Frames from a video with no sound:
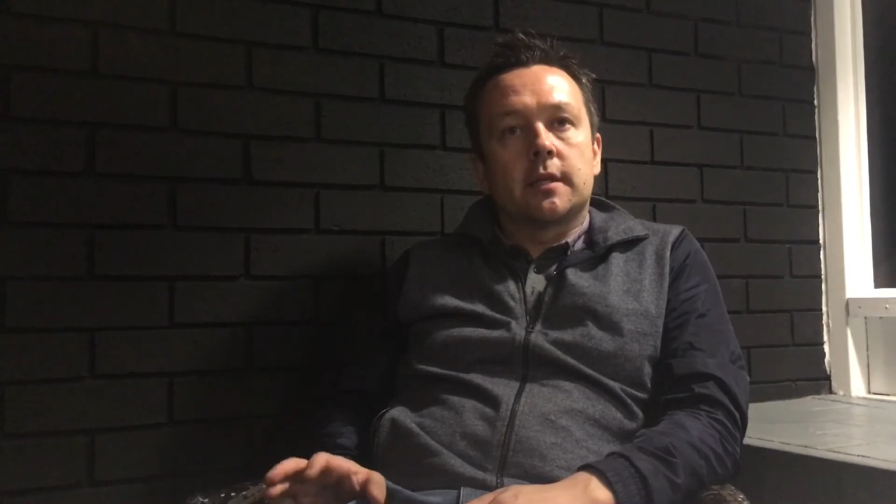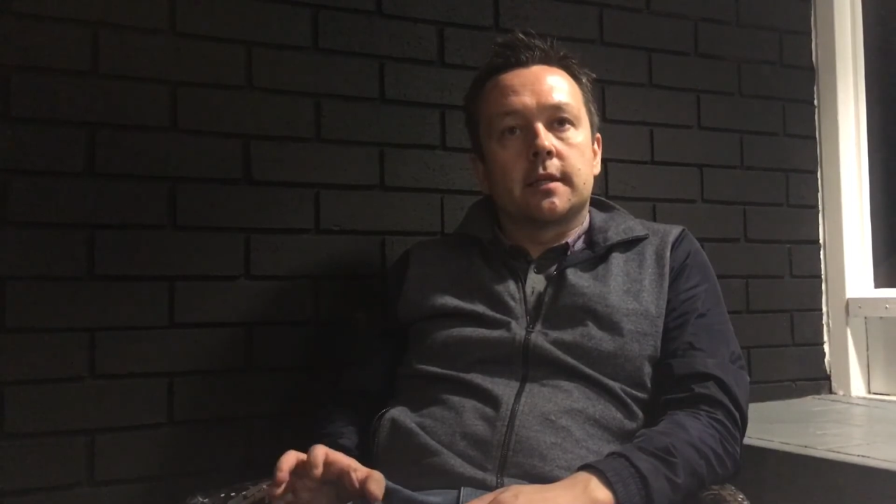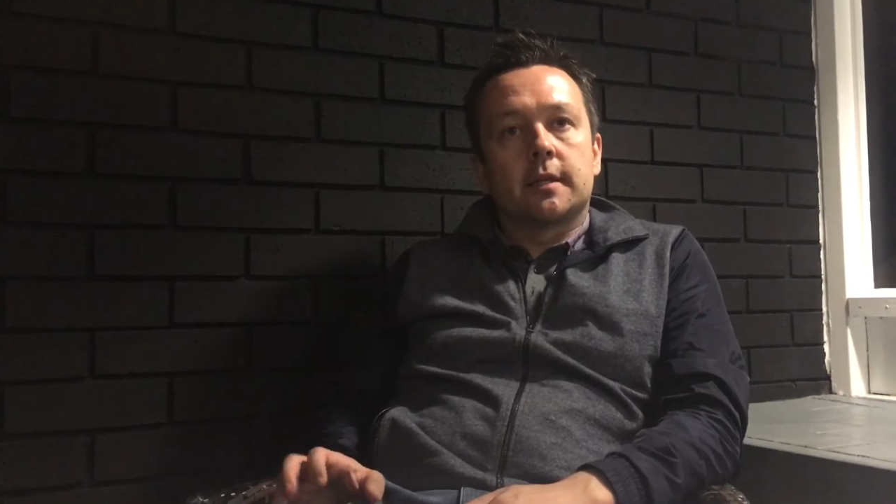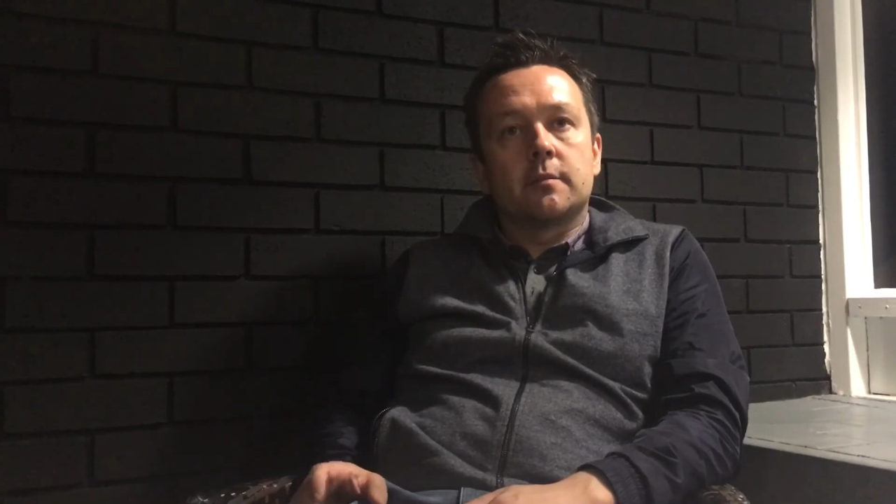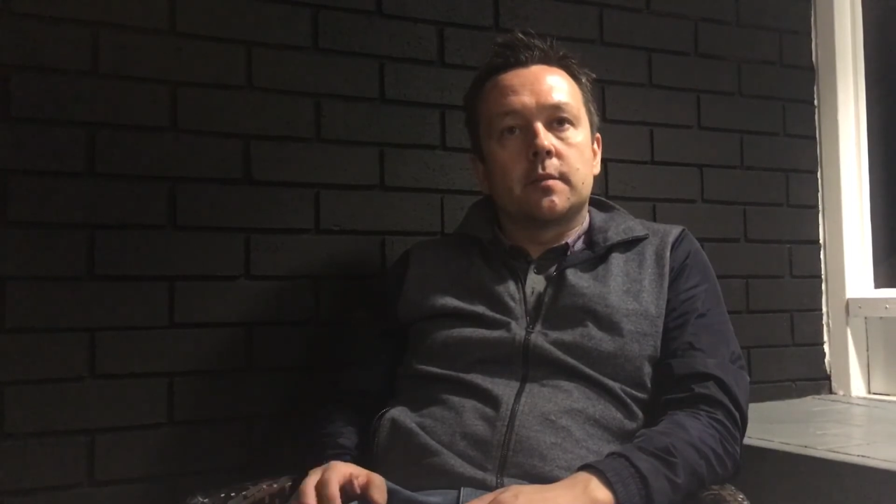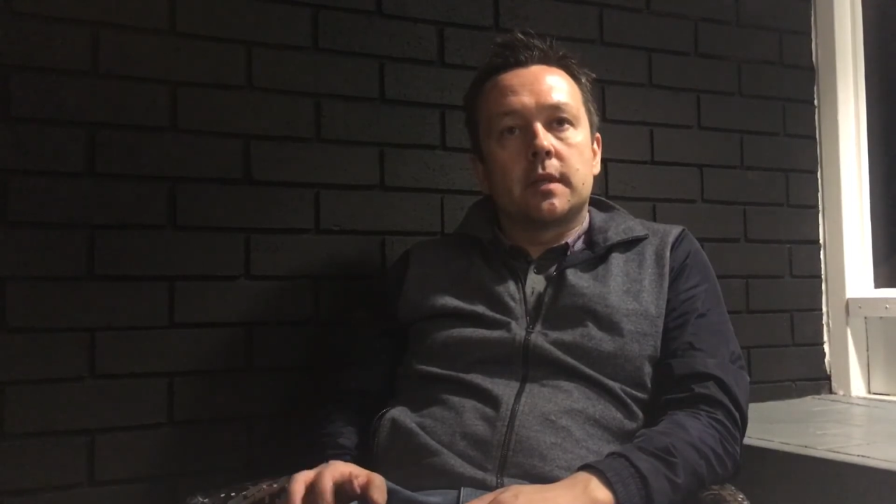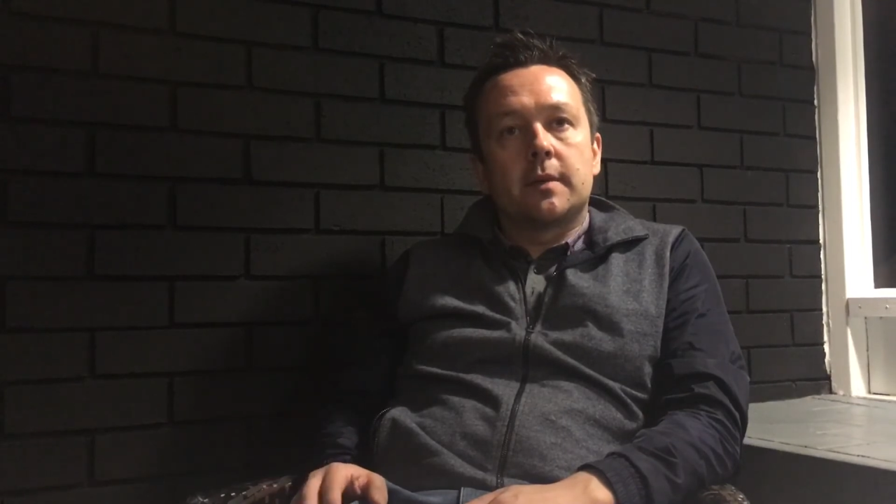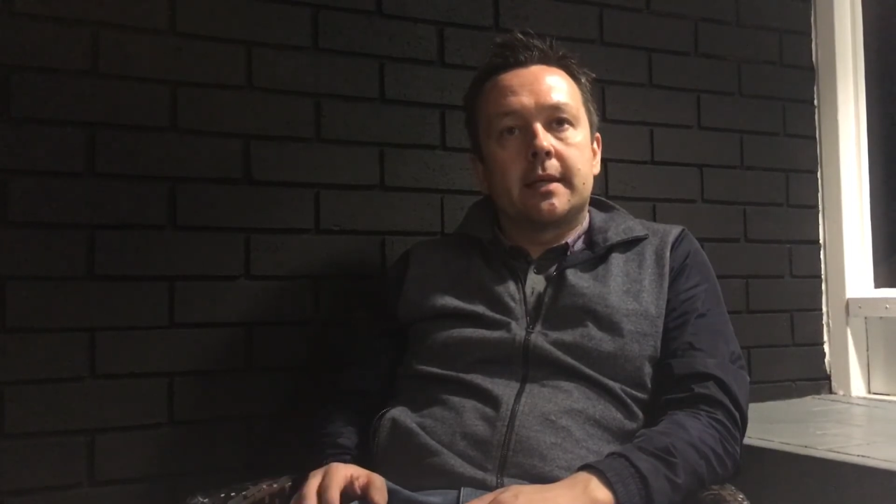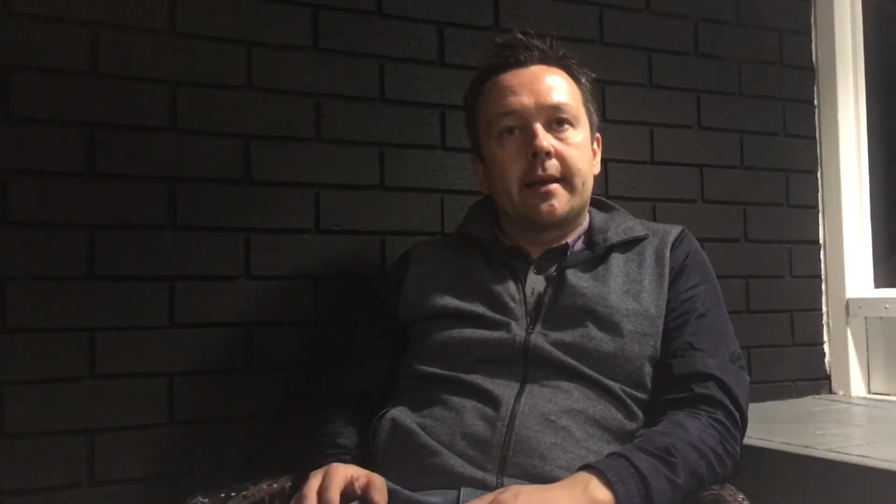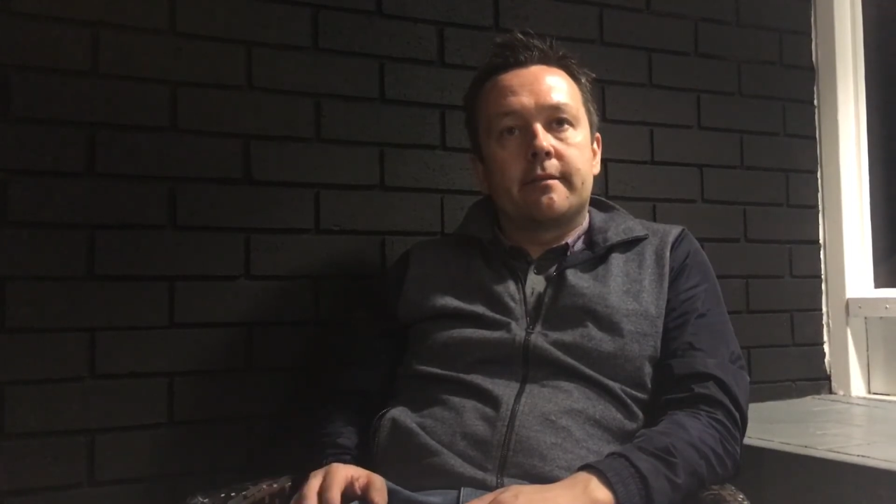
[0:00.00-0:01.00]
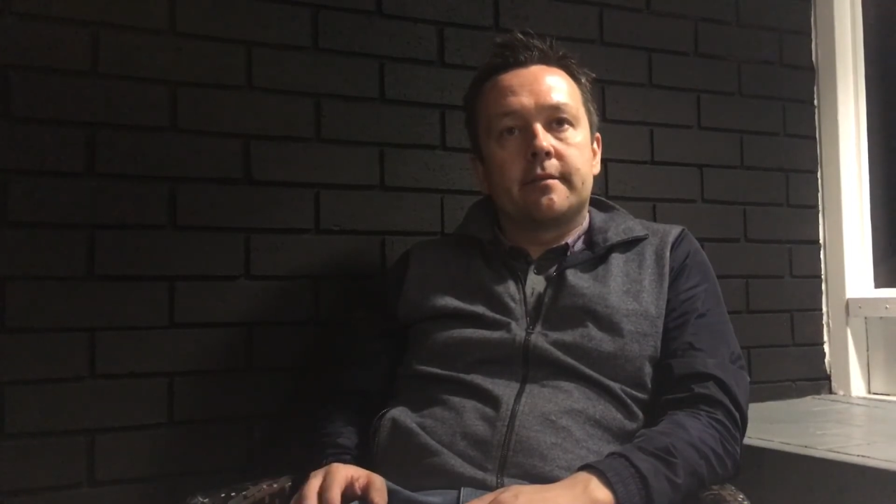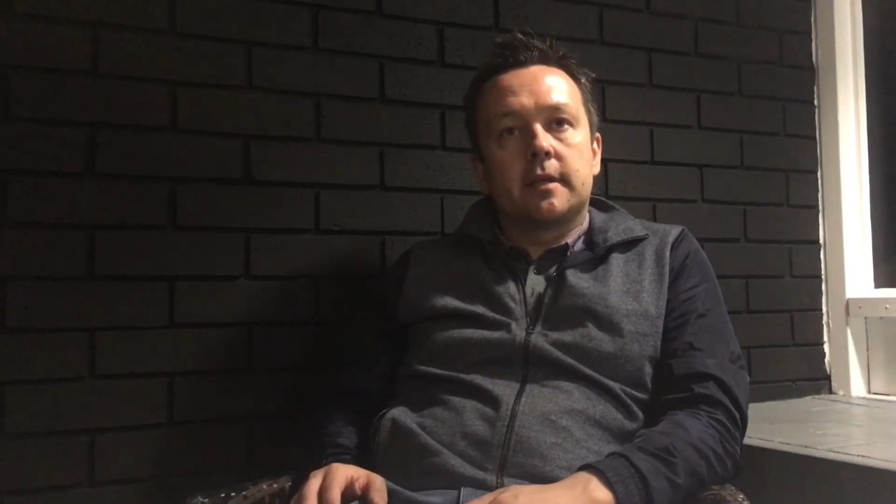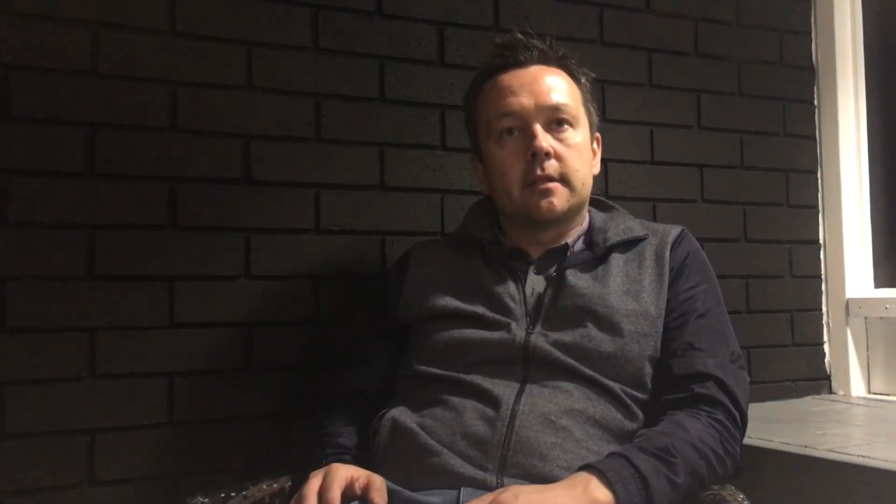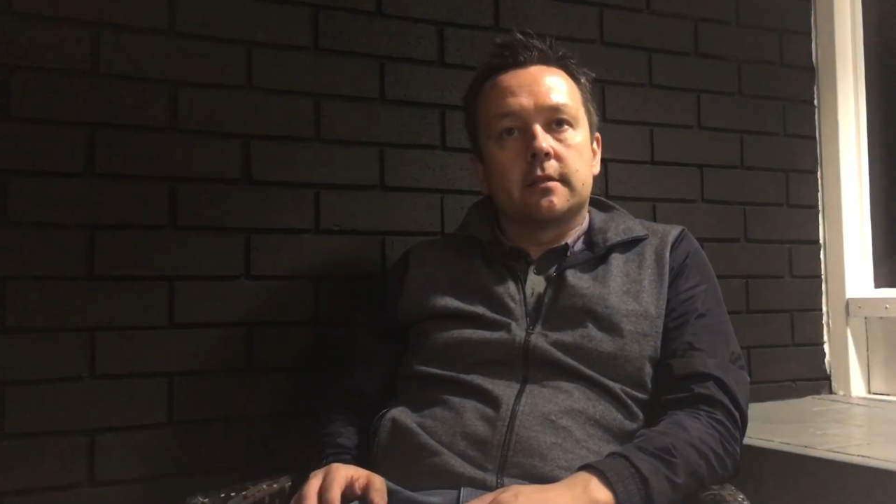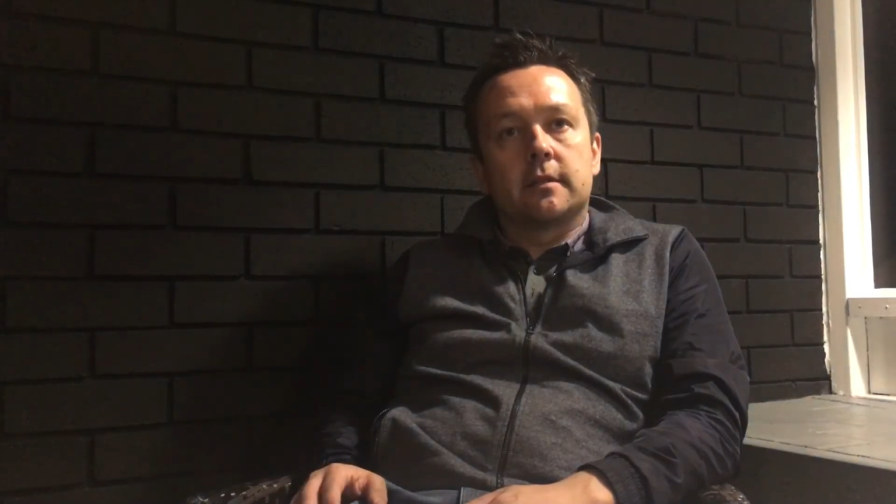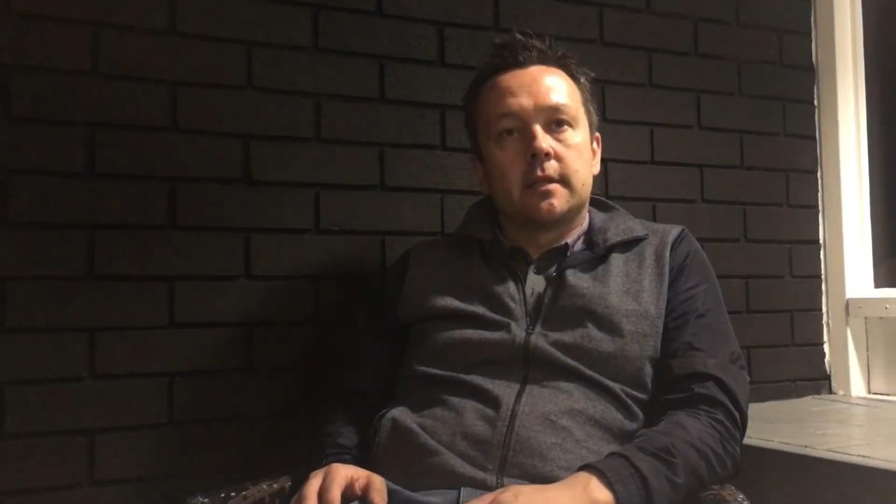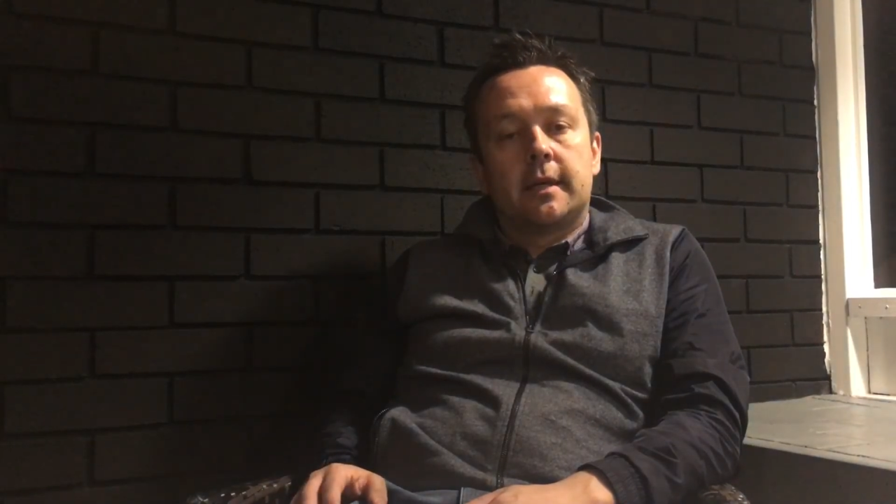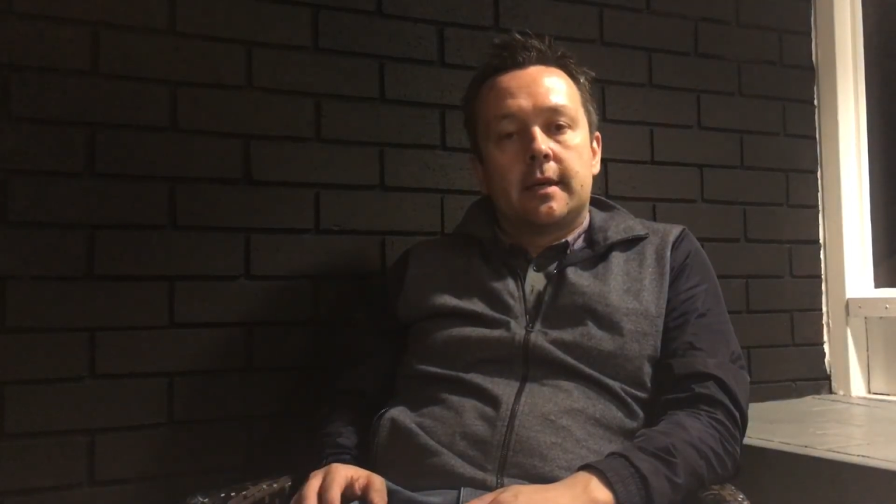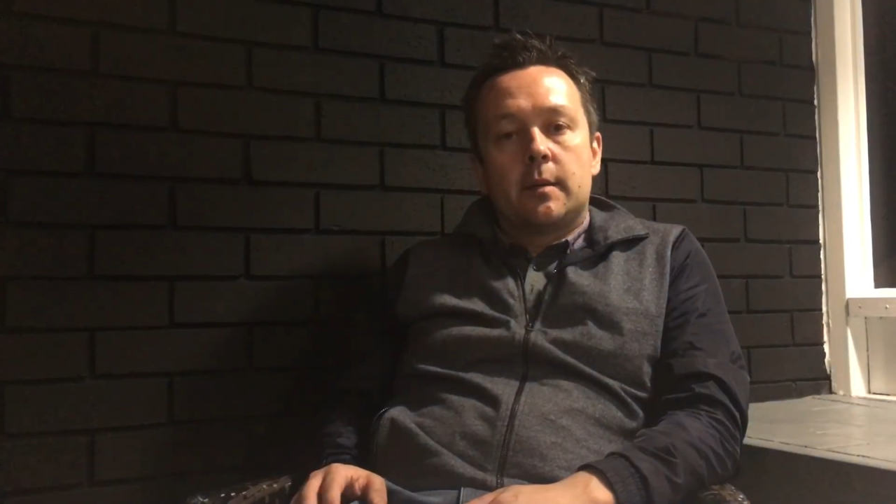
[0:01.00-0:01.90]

they can be a bit heavy and. Yeah.